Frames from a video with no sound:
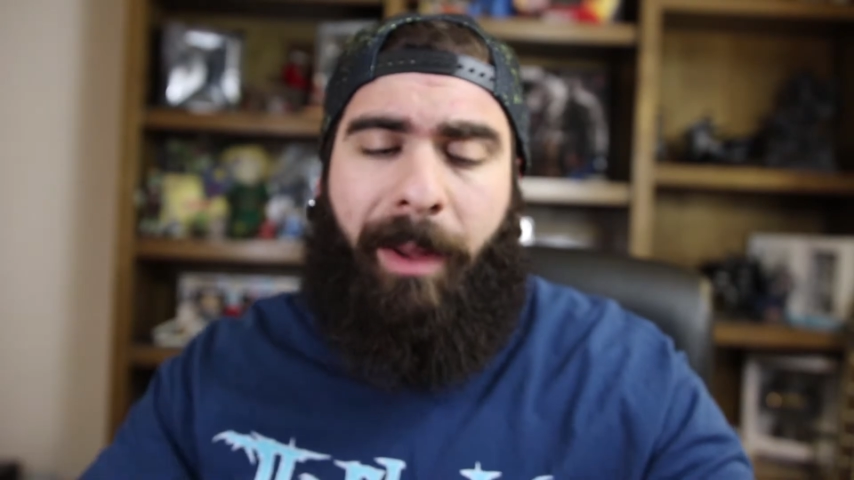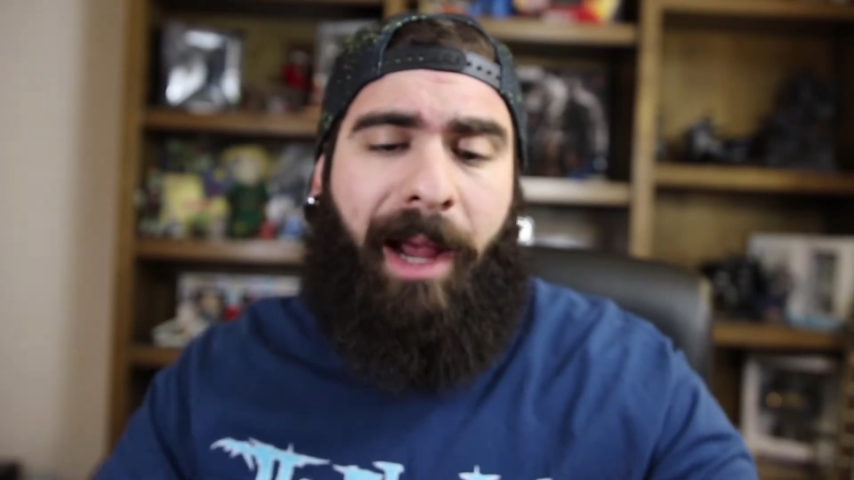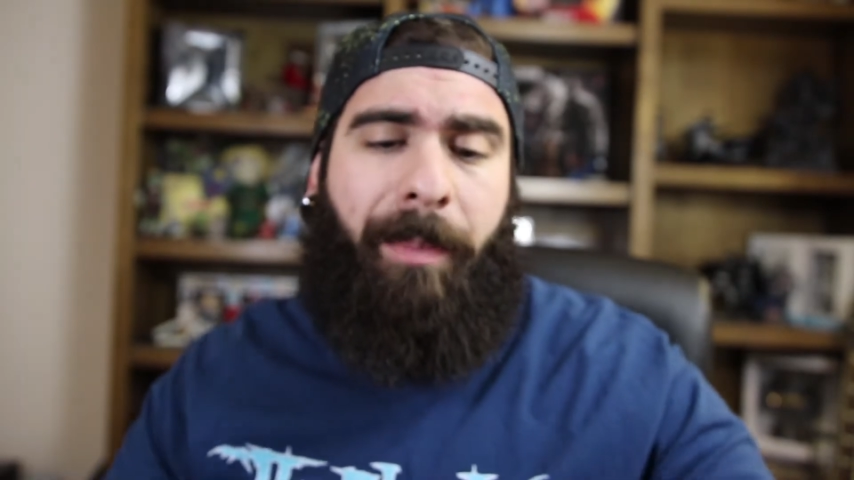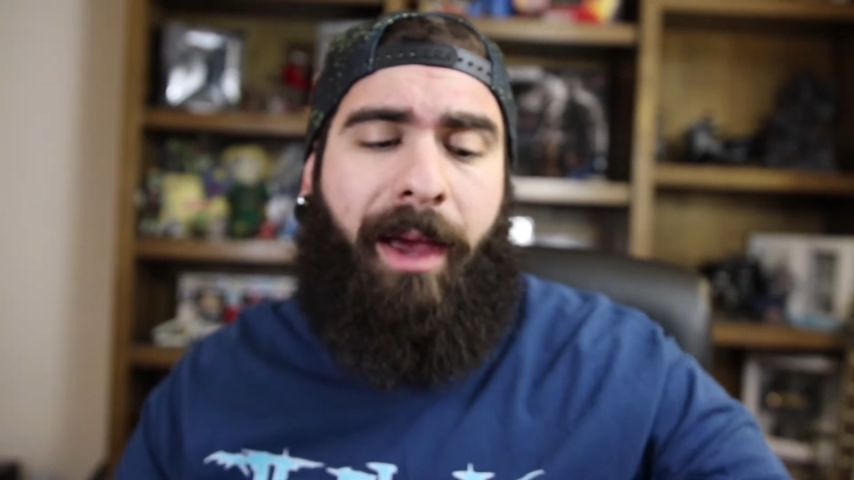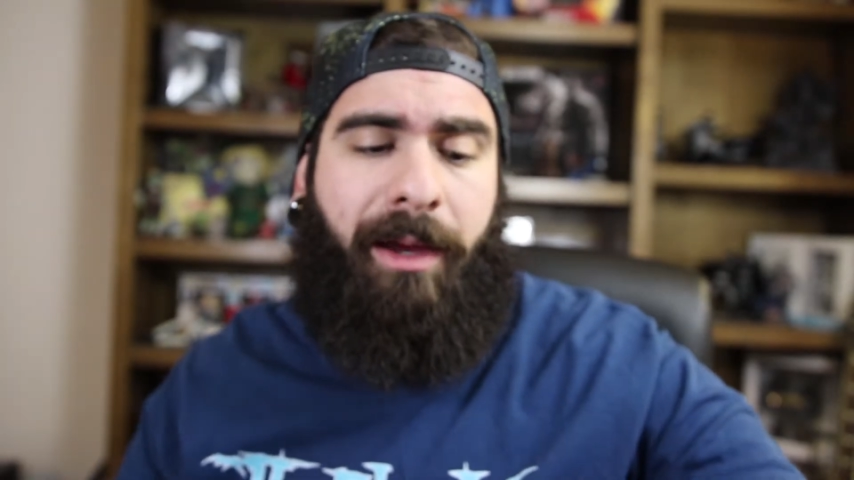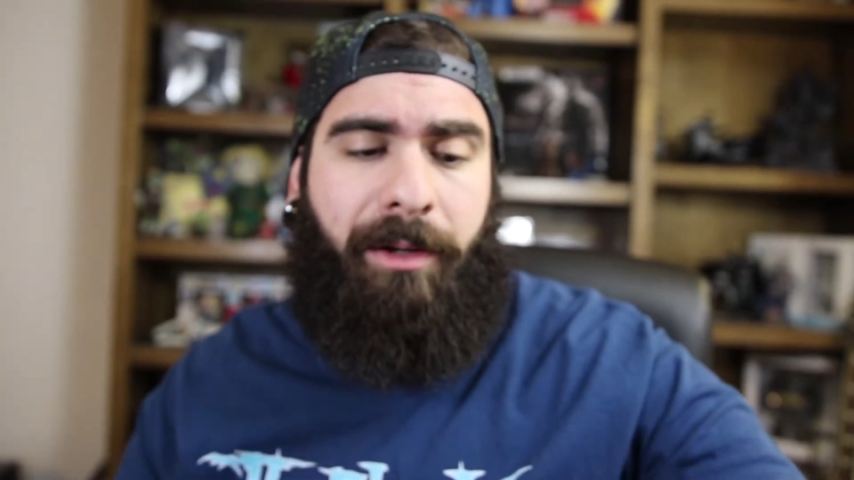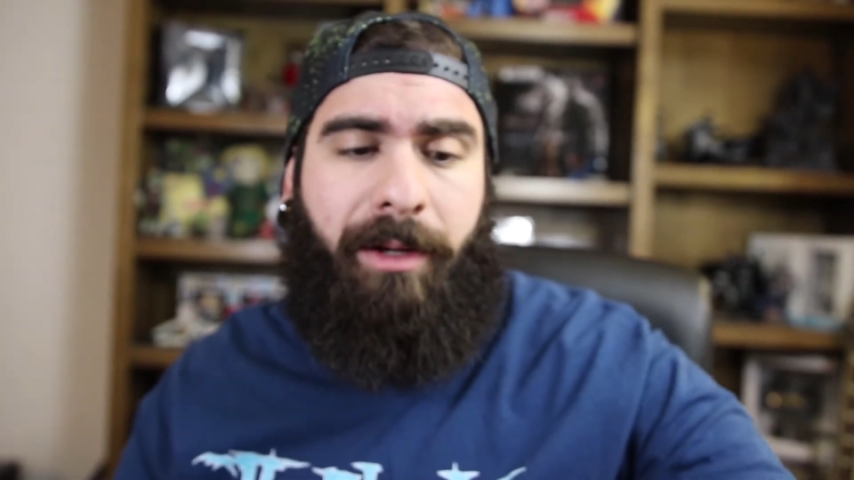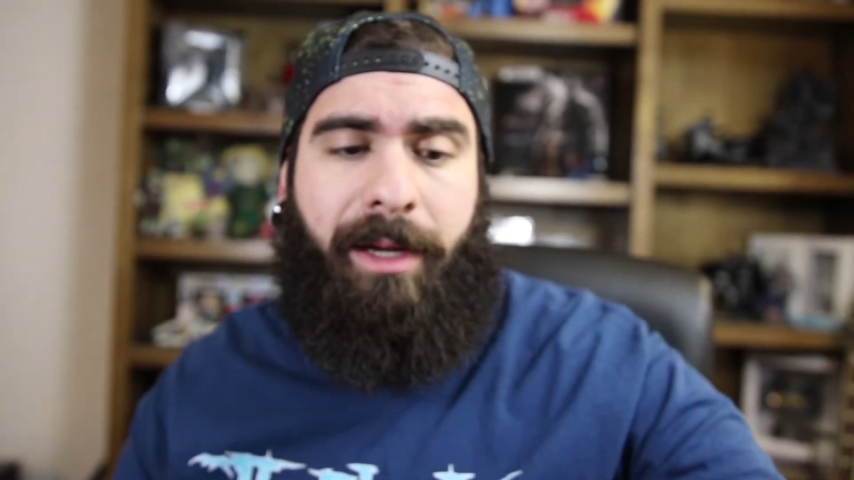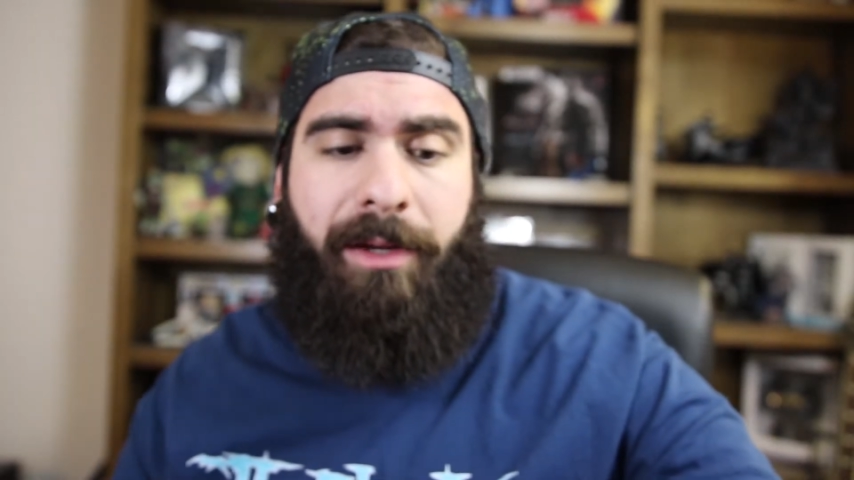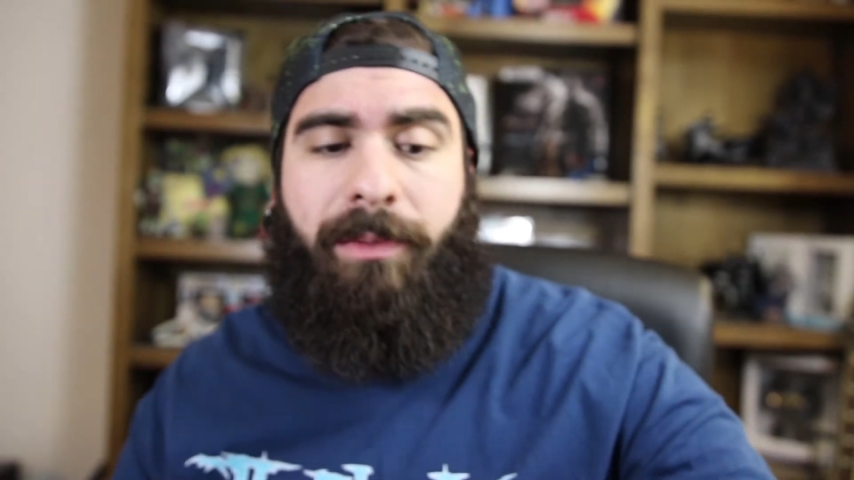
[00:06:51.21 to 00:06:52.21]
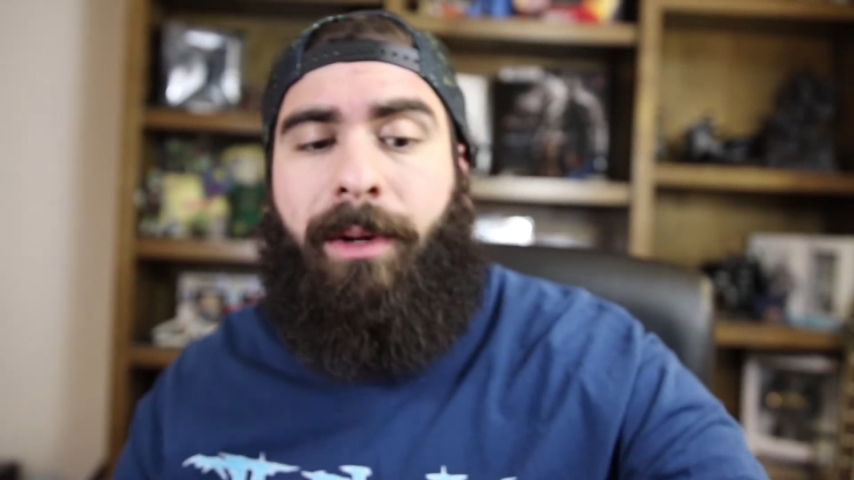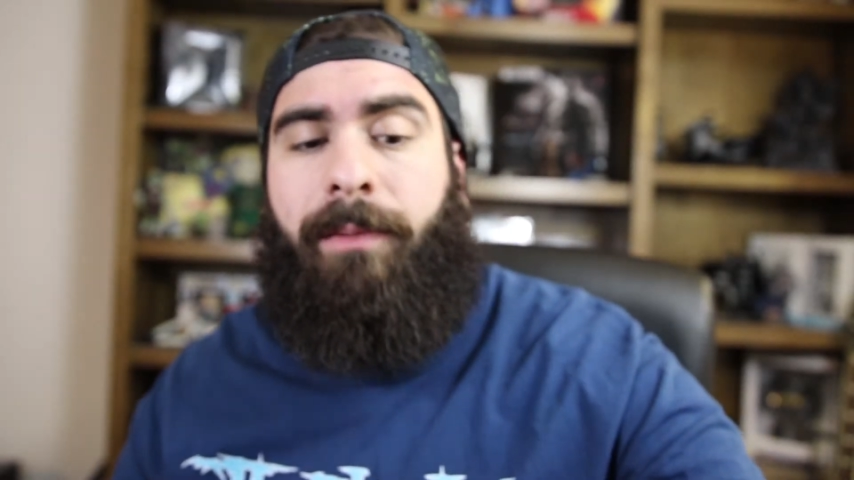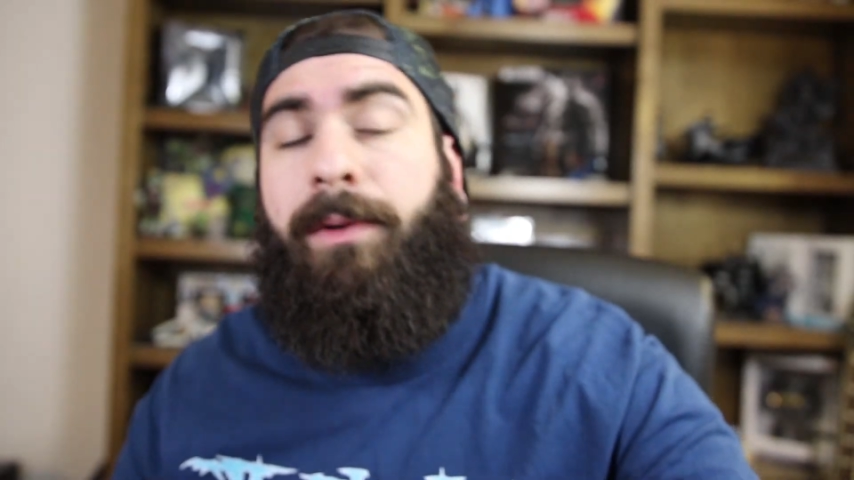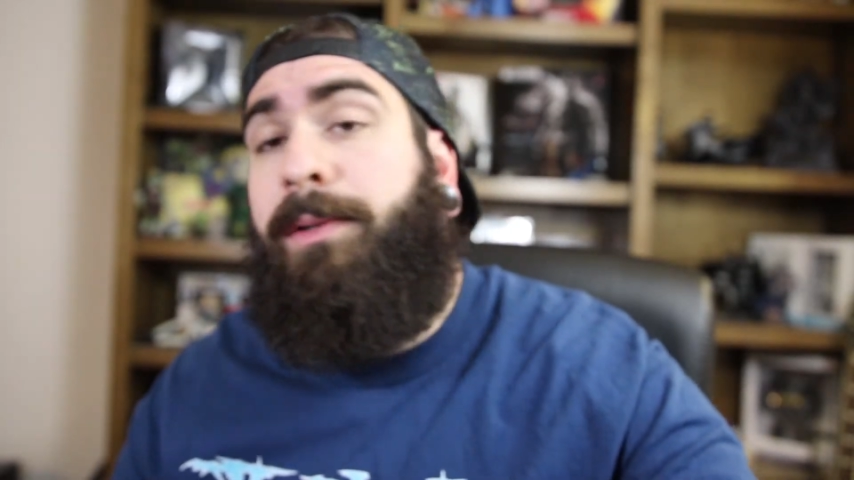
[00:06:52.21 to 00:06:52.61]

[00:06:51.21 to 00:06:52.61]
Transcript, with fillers: backpack, your keys, whatever.